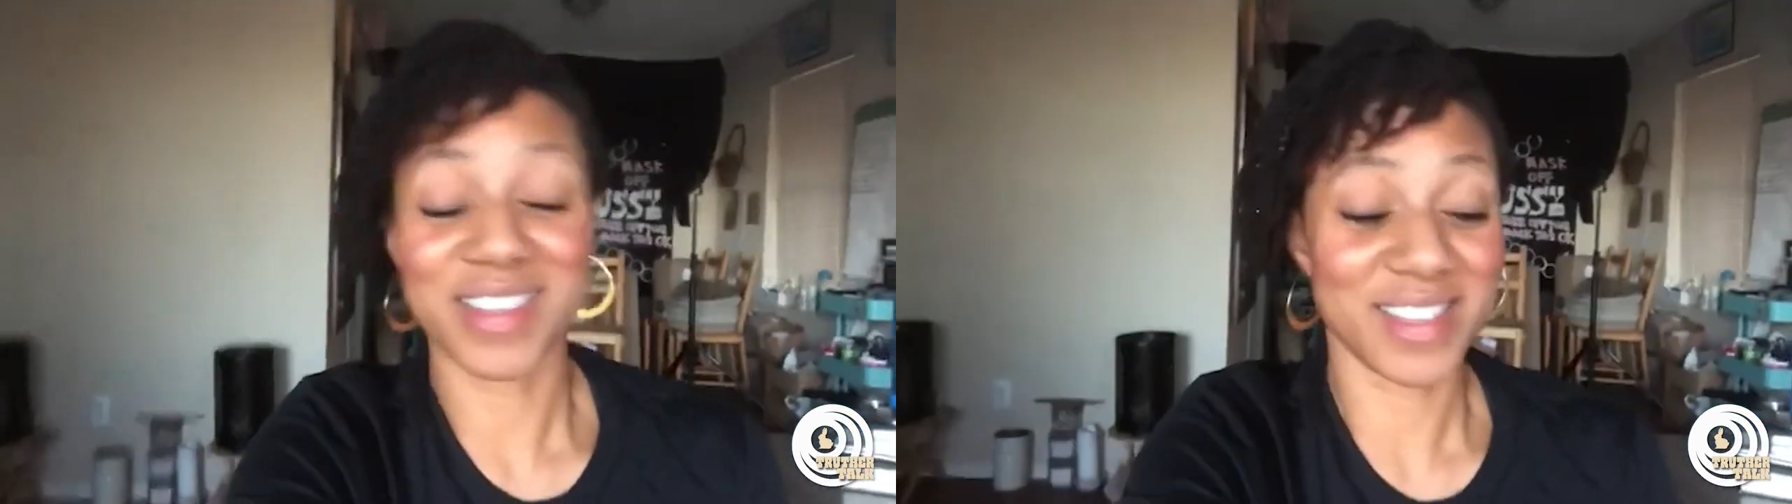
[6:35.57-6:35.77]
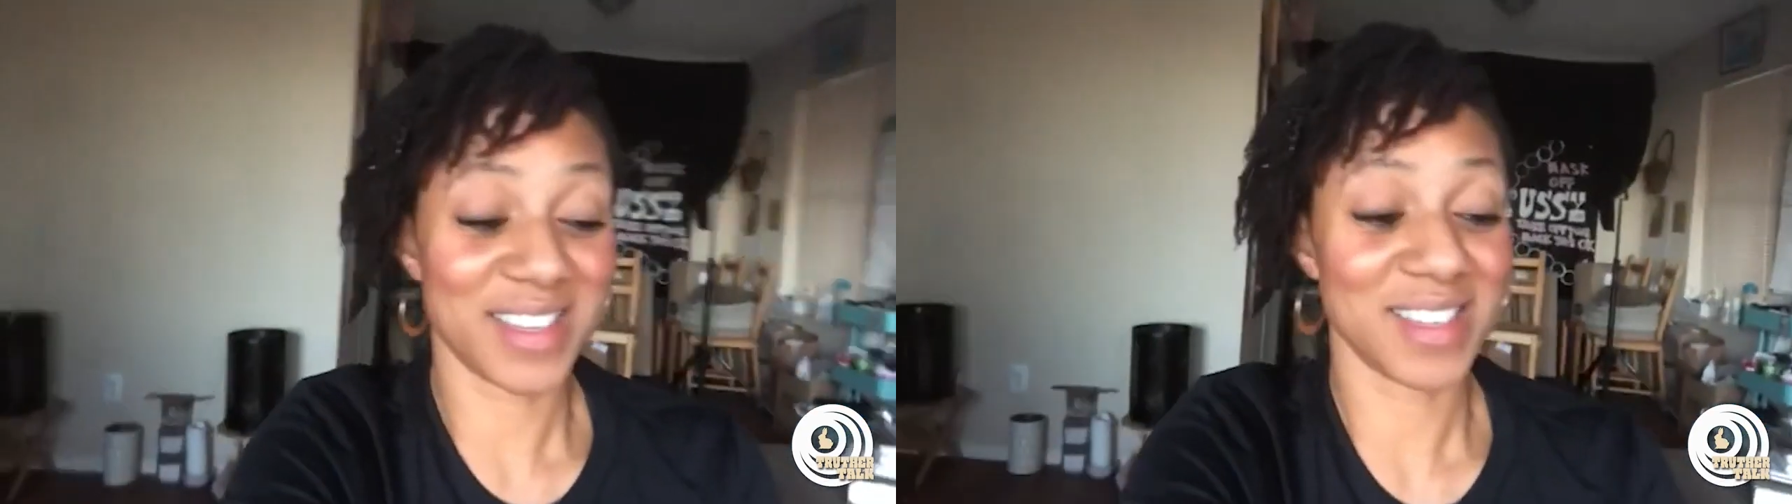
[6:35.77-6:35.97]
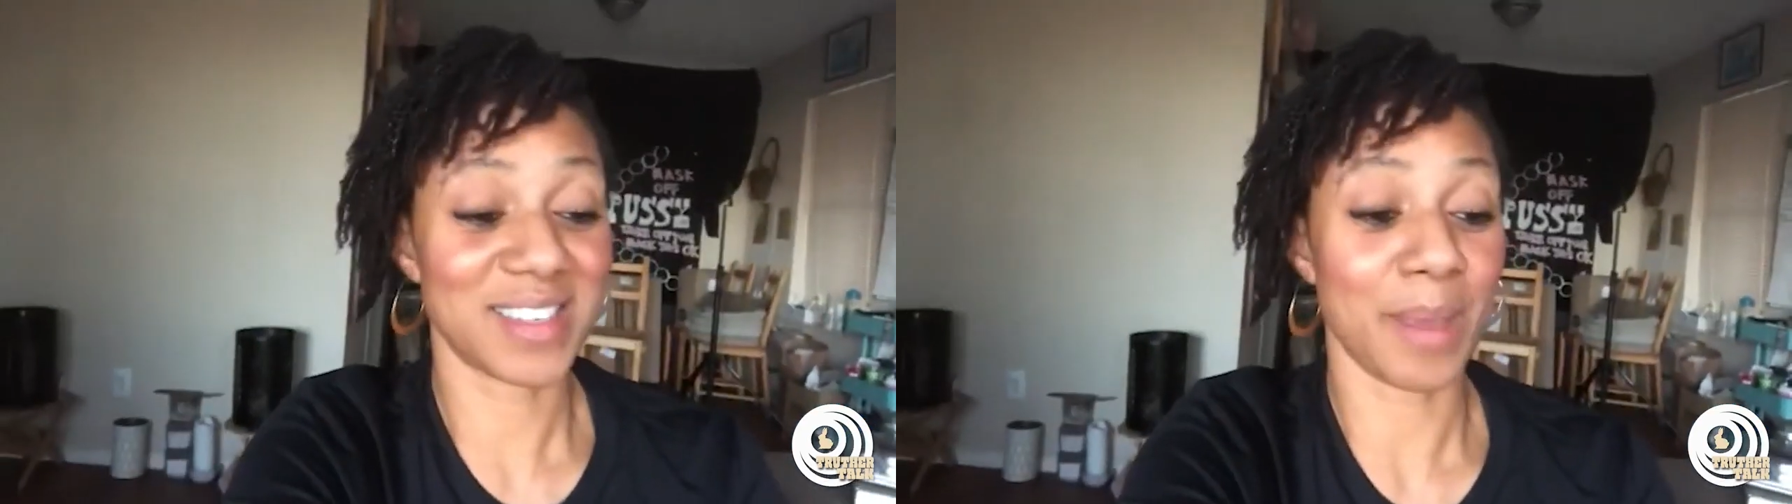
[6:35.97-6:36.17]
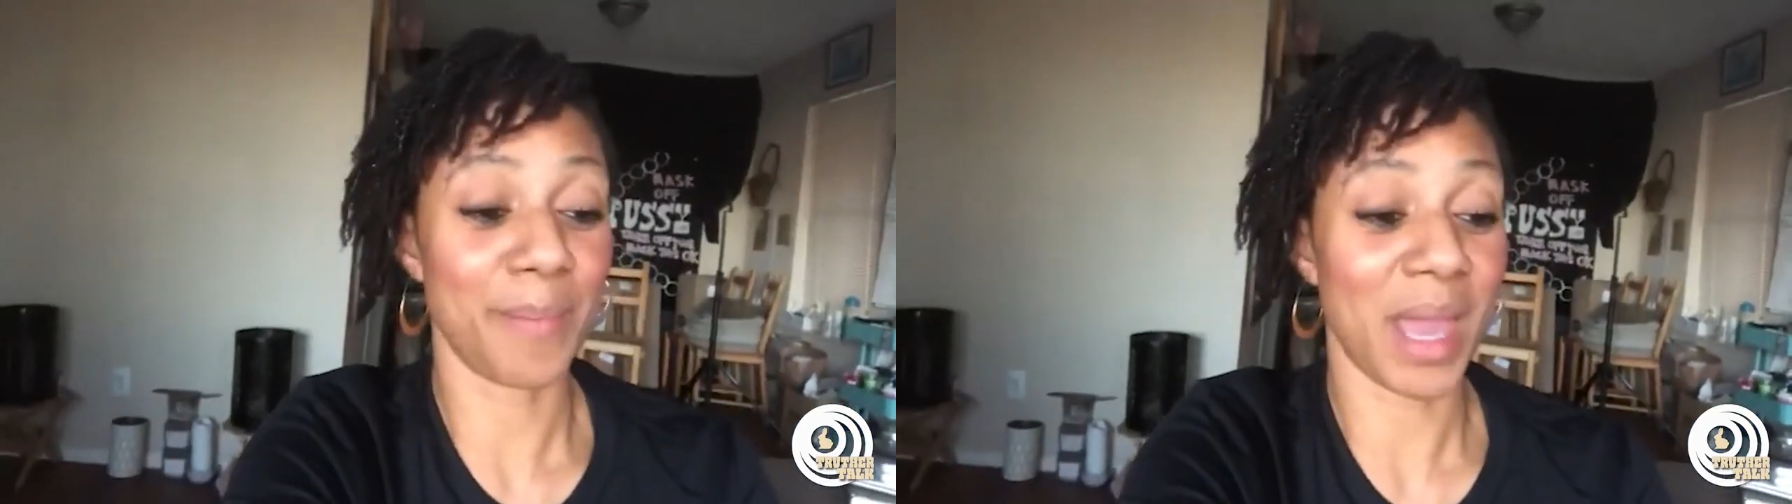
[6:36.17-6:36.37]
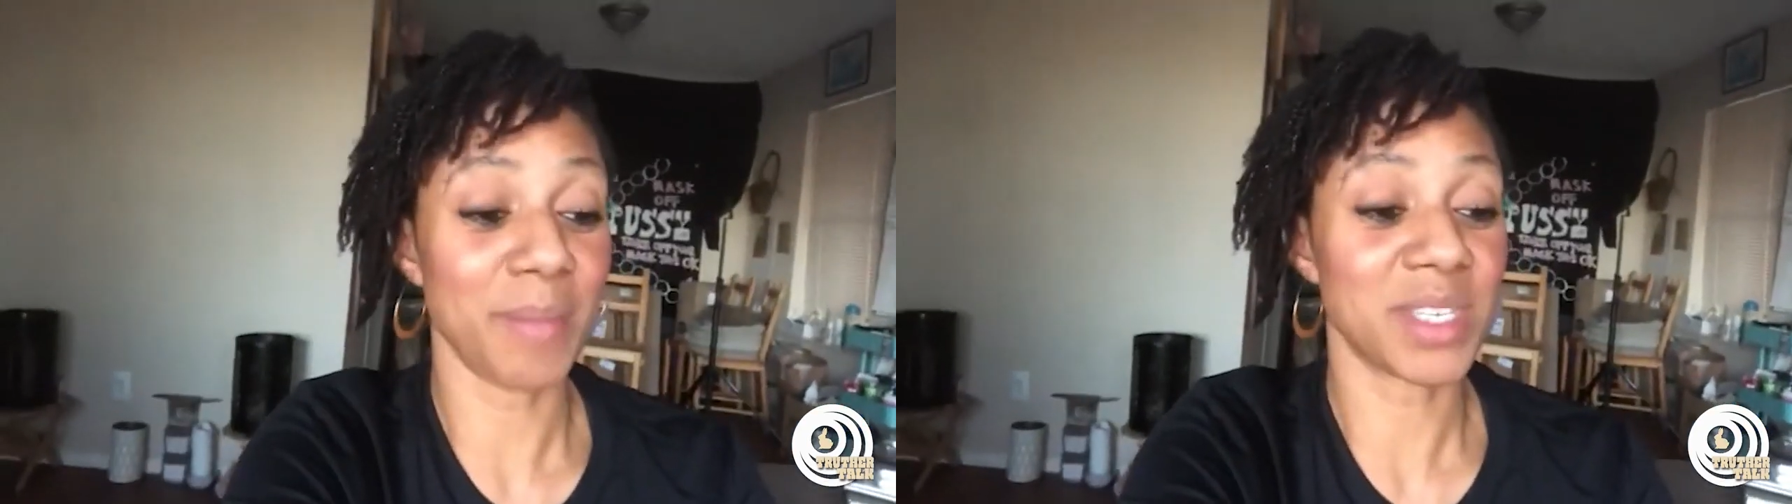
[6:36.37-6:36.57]
this shit's
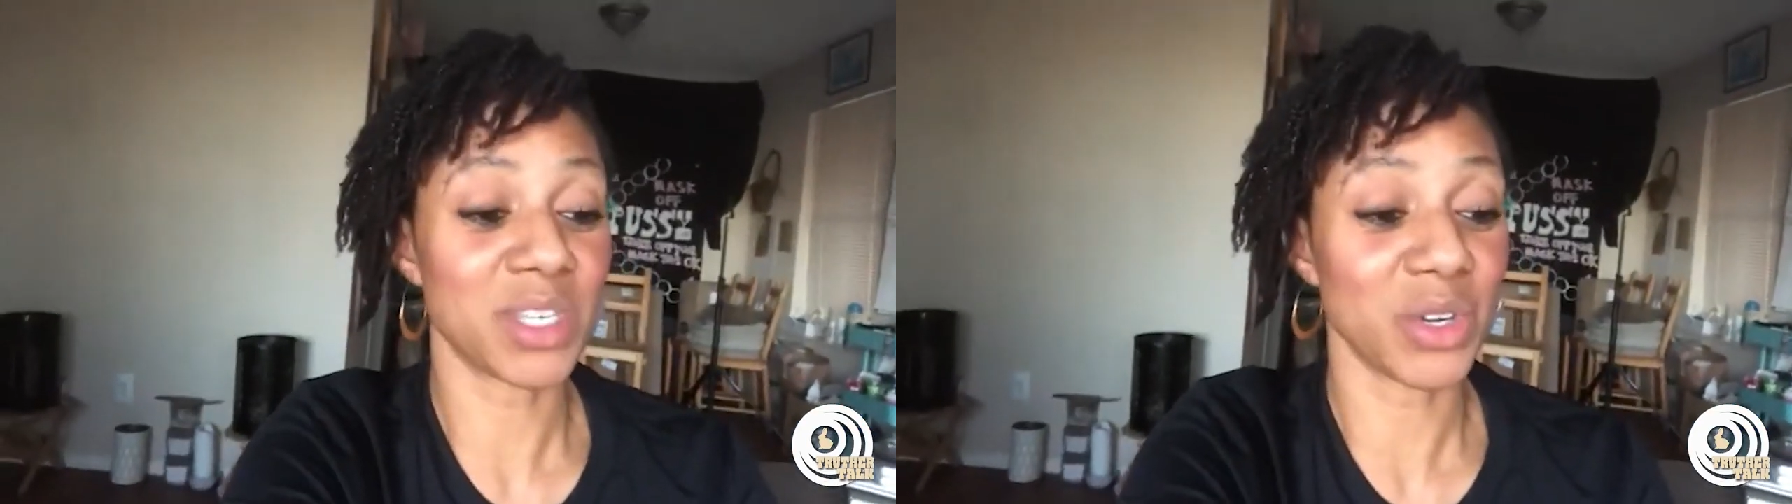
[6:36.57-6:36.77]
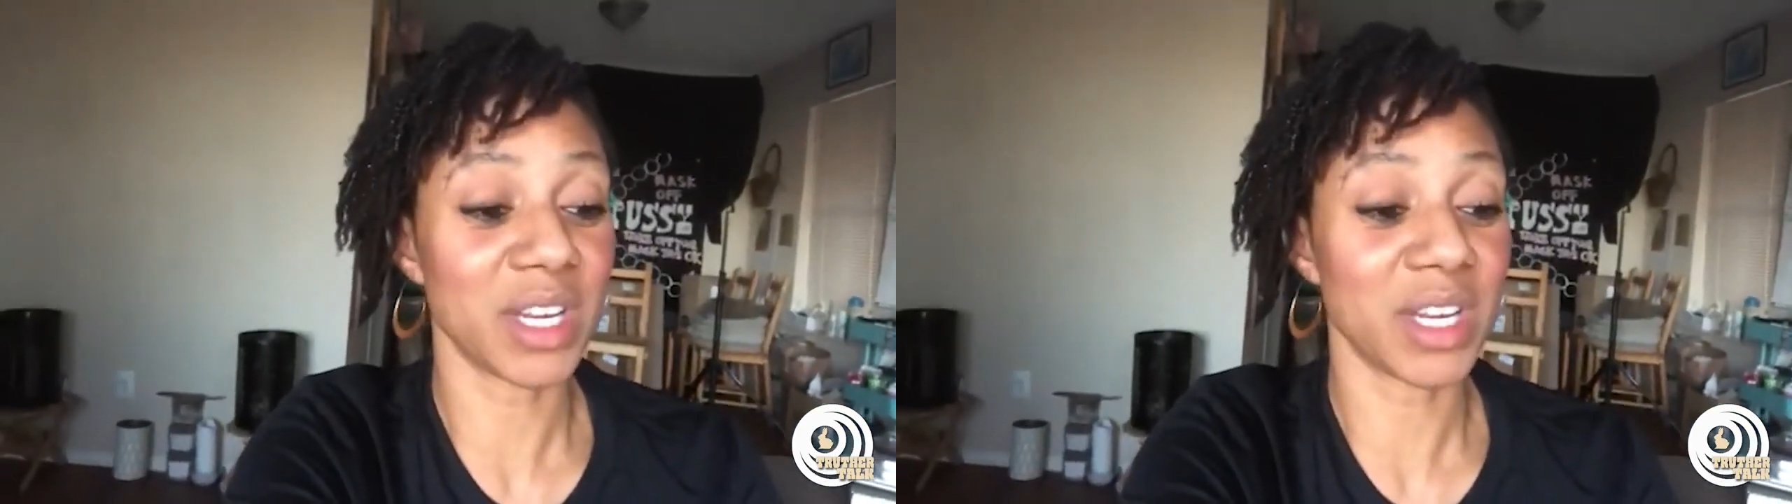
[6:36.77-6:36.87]
I'm still